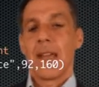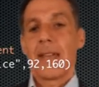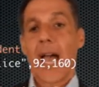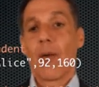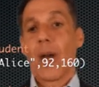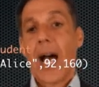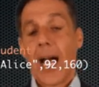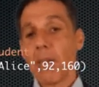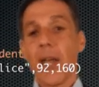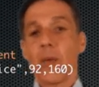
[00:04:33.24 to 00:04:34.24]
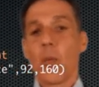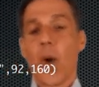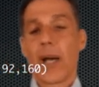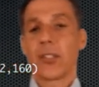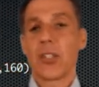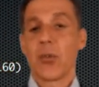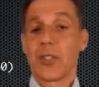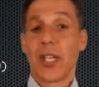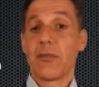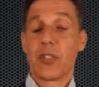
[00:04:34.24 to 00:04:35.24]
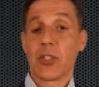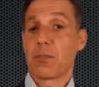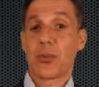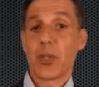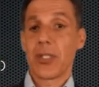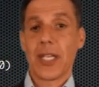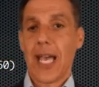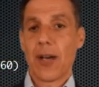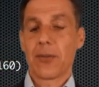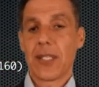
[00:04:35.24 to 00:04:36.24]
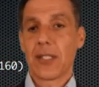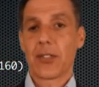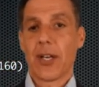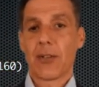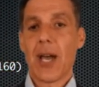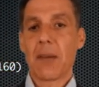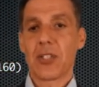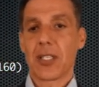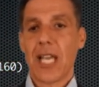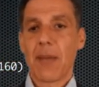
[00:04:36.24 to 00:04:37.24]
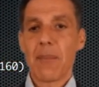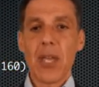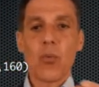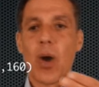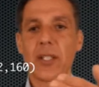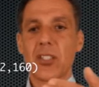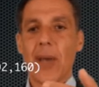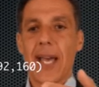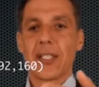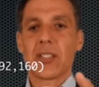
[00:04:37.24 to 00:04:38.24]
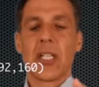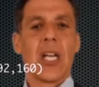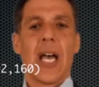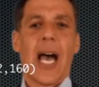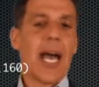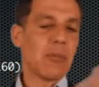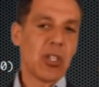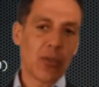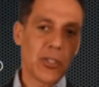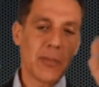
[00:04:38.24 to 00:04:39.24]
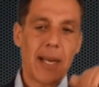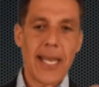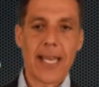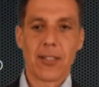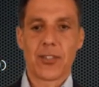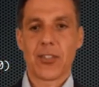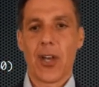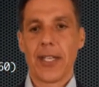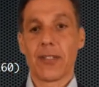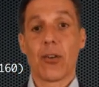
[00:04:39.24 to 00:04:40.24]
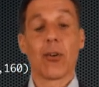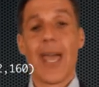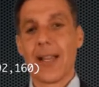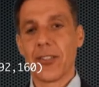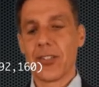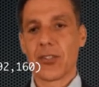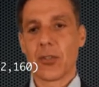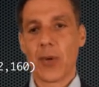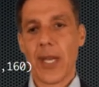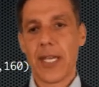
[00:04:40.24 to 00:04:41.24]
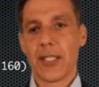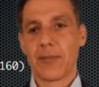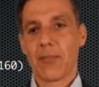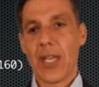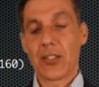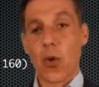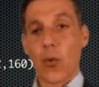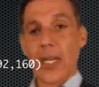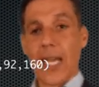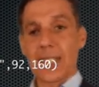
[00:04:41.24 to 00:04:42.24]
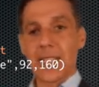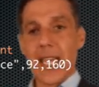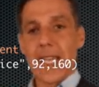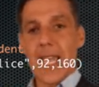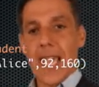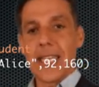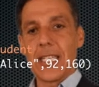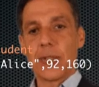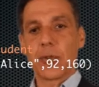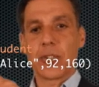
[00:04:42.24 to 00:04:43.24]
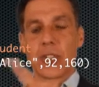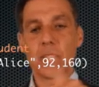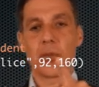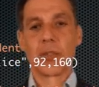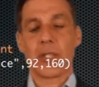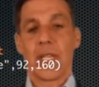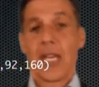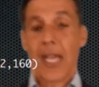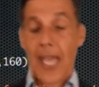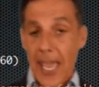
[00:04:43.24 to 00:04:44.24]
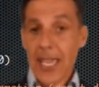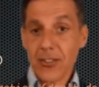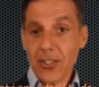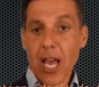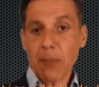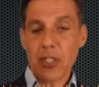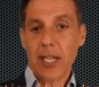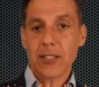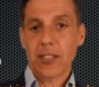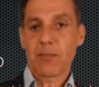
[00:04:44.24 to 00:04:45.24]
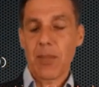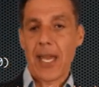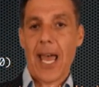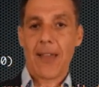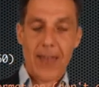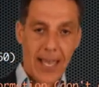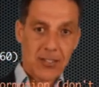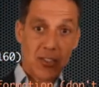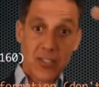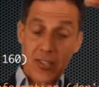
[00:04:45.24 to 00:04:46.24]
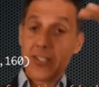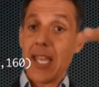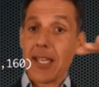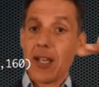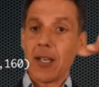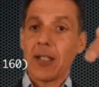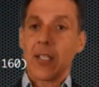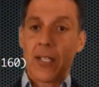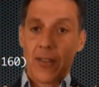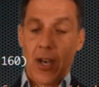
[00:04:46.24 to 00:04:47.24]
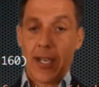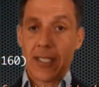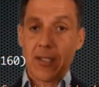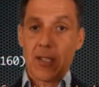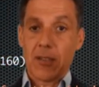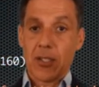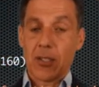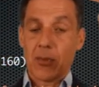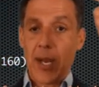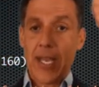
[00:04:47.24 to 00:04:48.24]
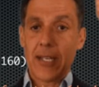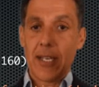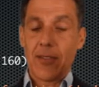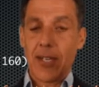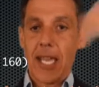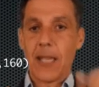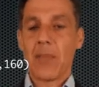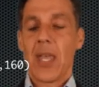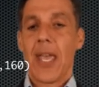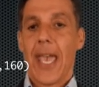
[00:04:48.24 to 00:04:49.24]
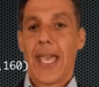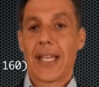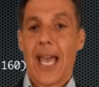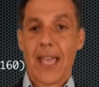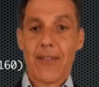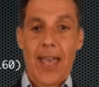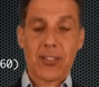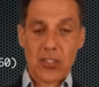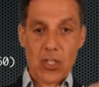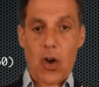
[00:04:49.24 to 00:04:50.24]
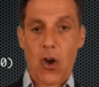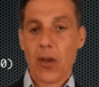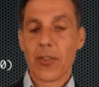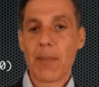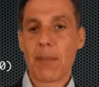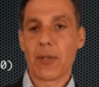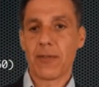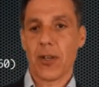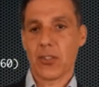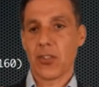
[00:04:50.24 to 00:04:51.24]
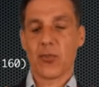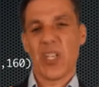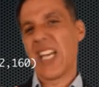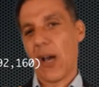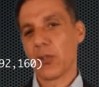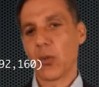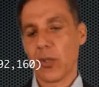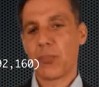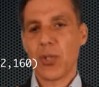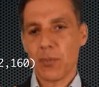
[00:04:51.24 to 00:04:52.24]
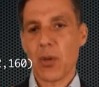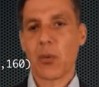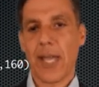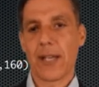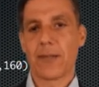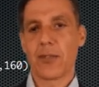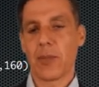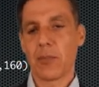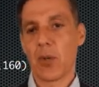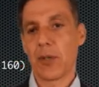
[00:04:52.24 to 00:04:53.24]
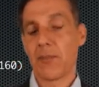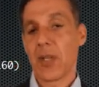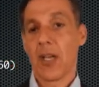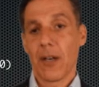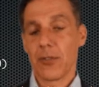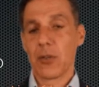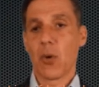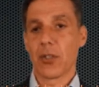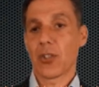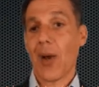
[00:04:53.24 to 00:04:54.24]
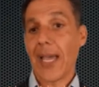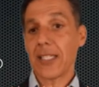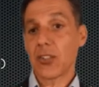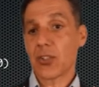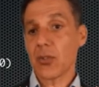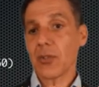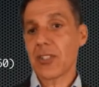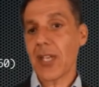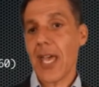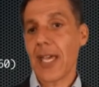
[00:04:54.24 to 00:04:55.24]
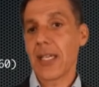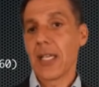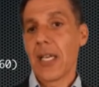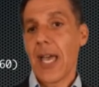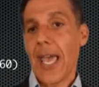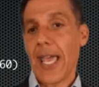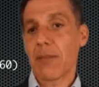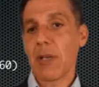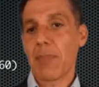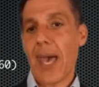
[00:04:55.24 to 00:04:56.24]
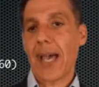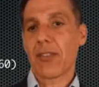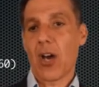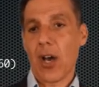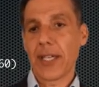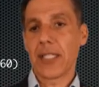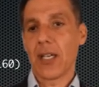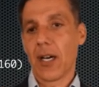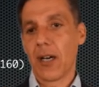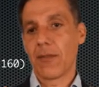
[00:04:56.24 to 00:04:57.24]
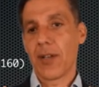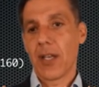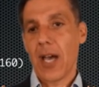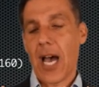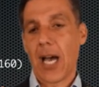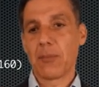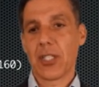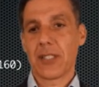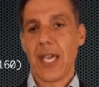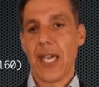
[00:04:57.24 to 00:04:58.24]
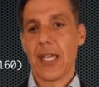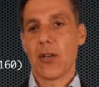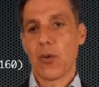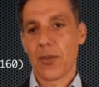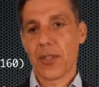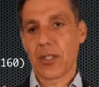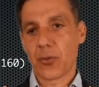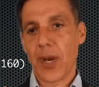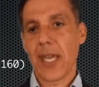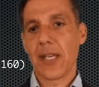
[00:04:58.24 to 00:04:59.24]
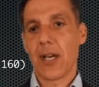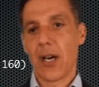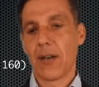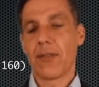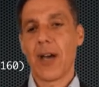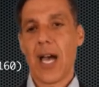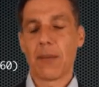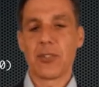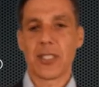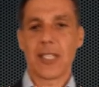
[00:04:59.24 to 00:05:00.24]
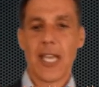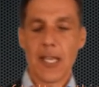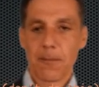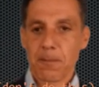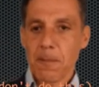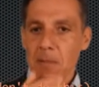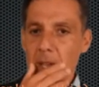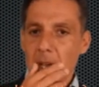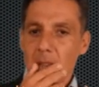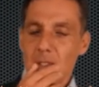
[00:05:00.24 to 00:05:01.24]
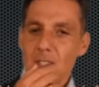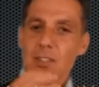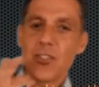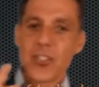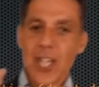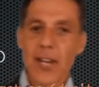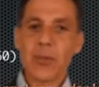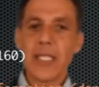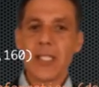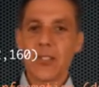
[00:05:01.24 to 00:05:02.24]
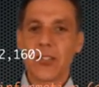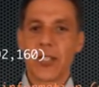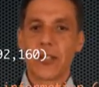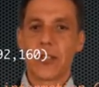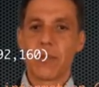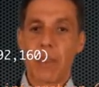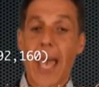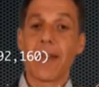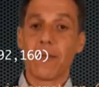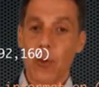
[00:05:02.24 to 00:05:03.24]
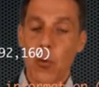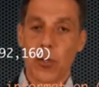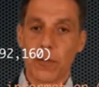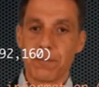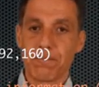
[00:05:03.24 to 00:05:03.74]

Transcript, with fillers: Now, I might want to, instead of just printing out the entire object, I may want to ask, I'm curious about Alice's height or Alice's grade. And so when I say A equals student, A is an object, and I have access to the data, the height, the grade, and the name and I have access to all the member functions. Right now it's only print, but we'll add a few bit more, a few more. So I can certainly say, hand me back the height of object A or the grade of object A. This is generally considered bad form.